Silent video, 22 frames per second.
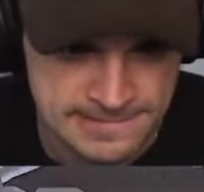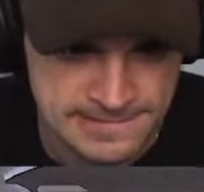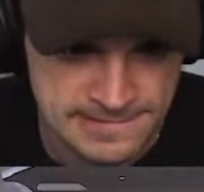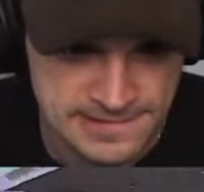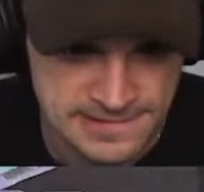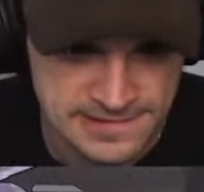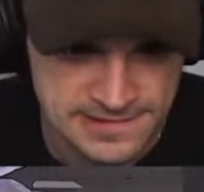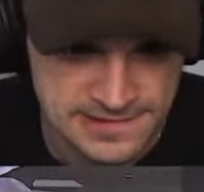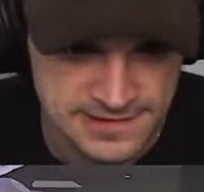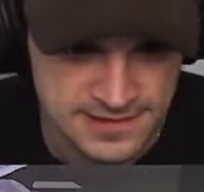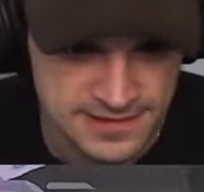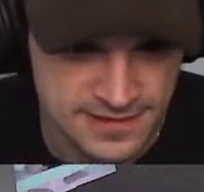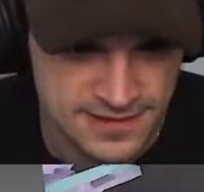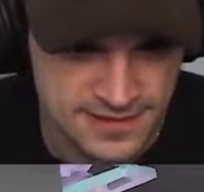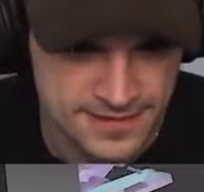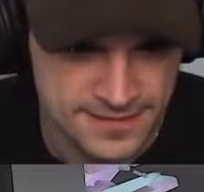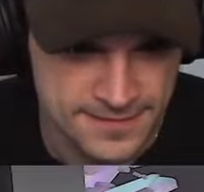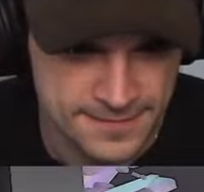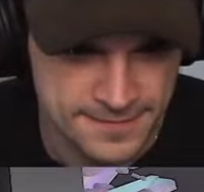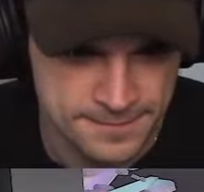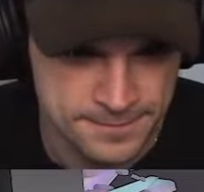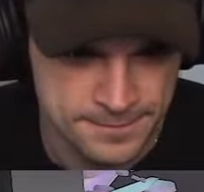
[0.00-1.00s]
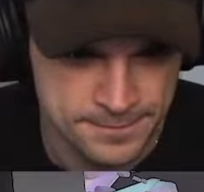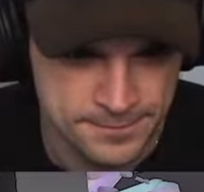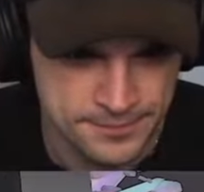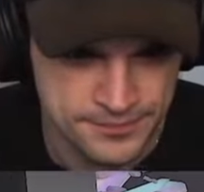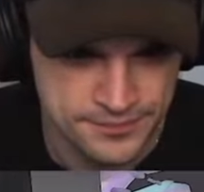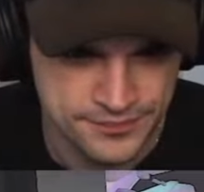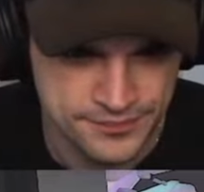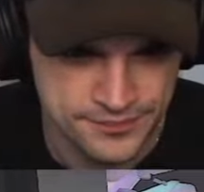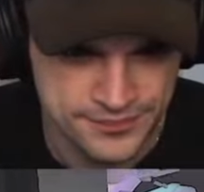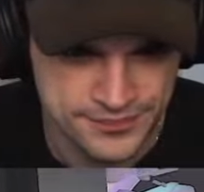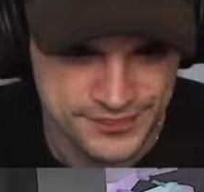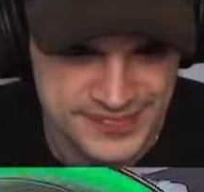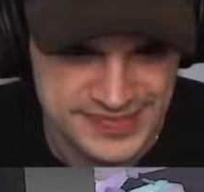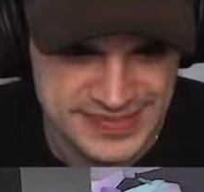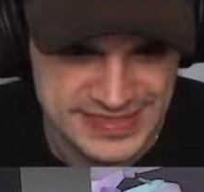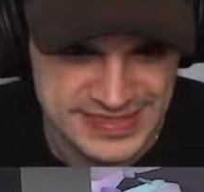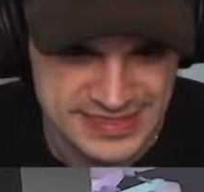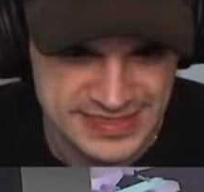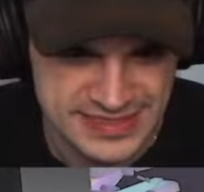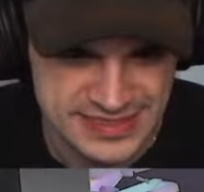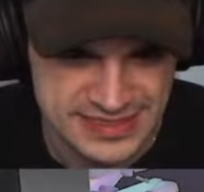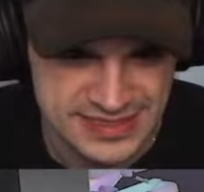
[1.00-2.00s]
Check this shit. Look at that. You guys the
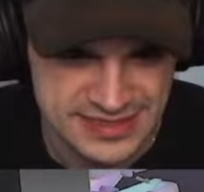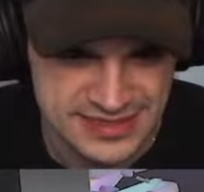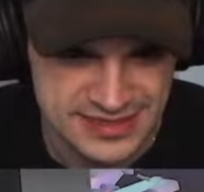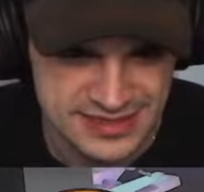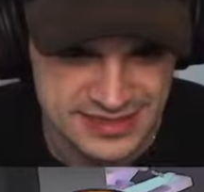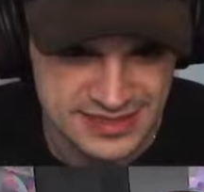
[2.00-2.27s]
tutorial?